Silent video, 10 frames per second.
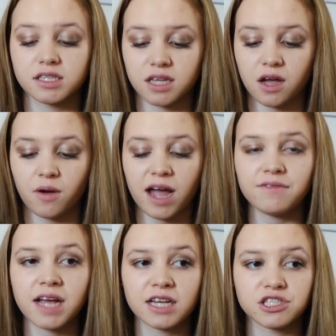So I
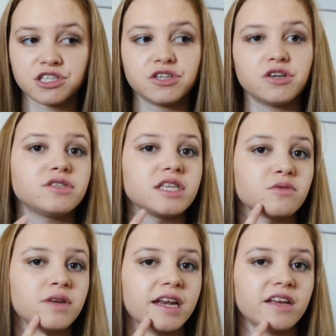haven't actually used this
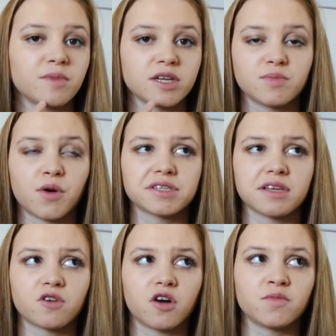on any of my spots that
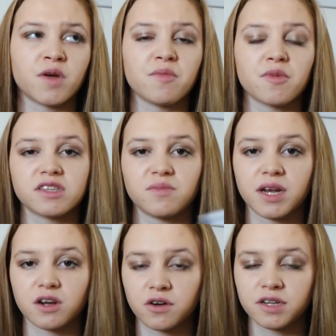I've got at the moment because I've been
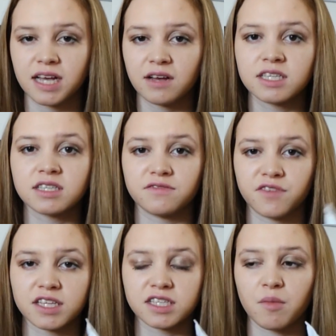at Connor's house. This is the
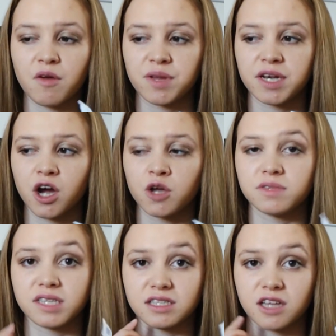first time I've been home
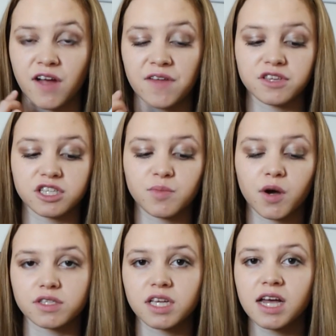since I've had these
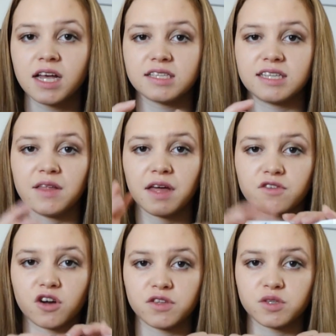spots. So now that I've
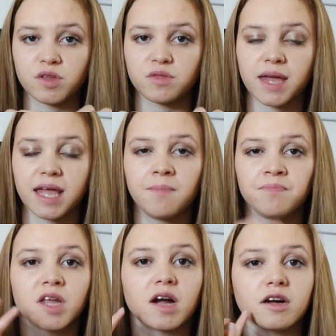got this with me,
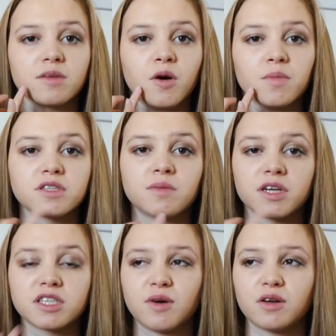I'm going to pop this on my
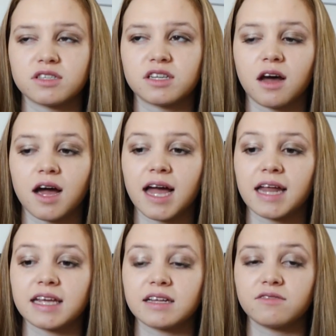spots tonight,
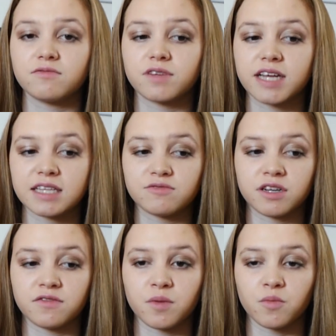and it gets rid
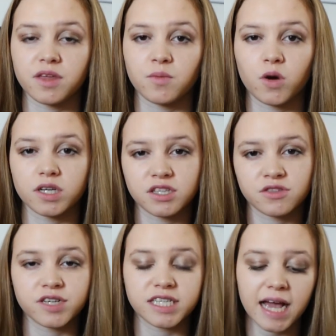of them within 1 to
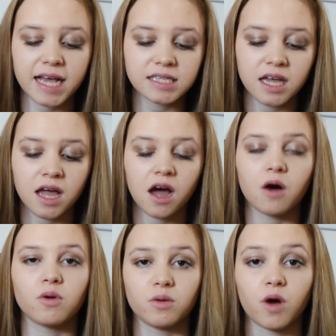3 days.
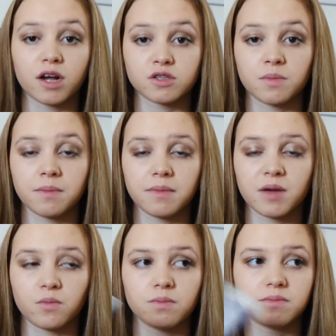Or well, it works on
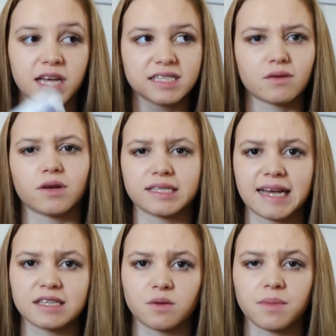it. That's how long it
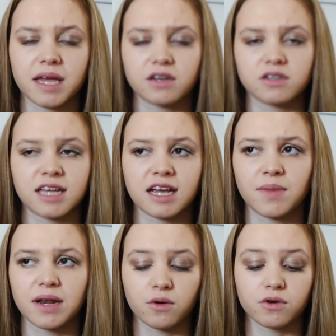takes on me. It could take a
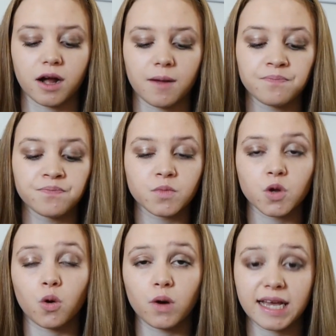bit longer
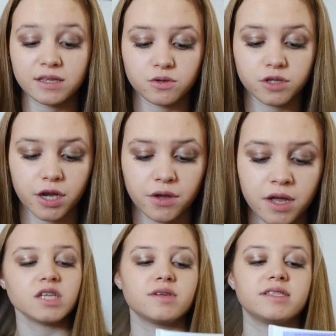or less on you.
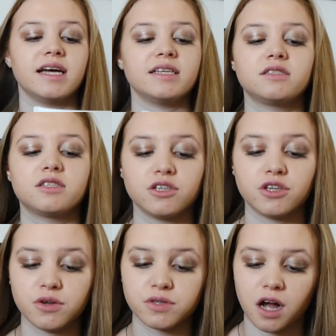So it says to
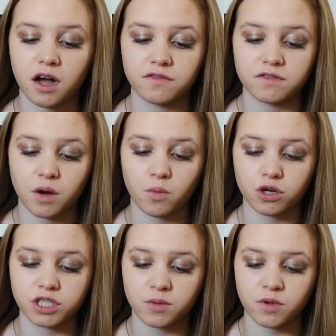use after
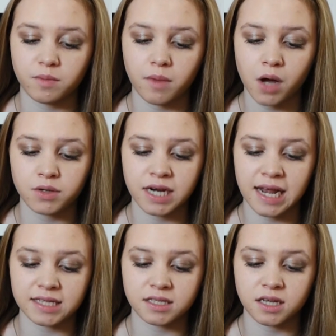washing with a mild
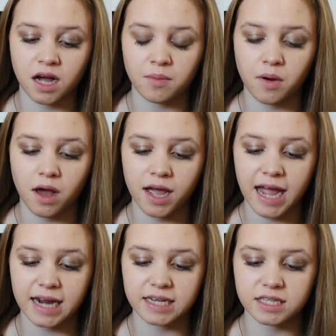cleanser. Apply
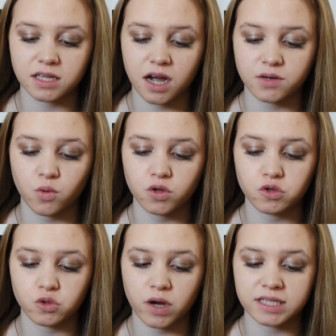Acneside once
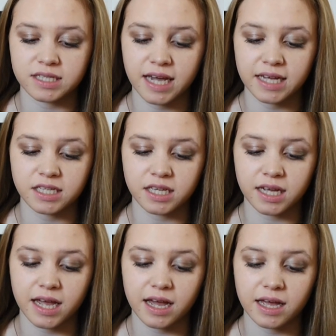or twice a day to the
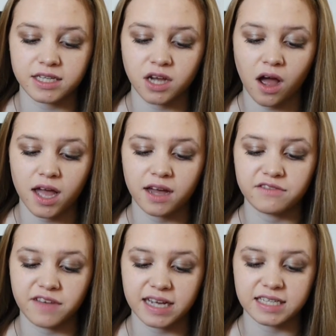entire
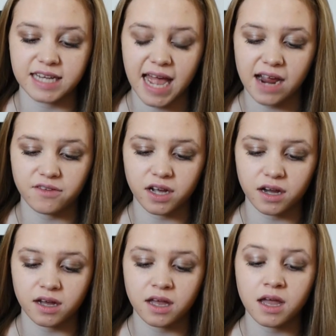affected area.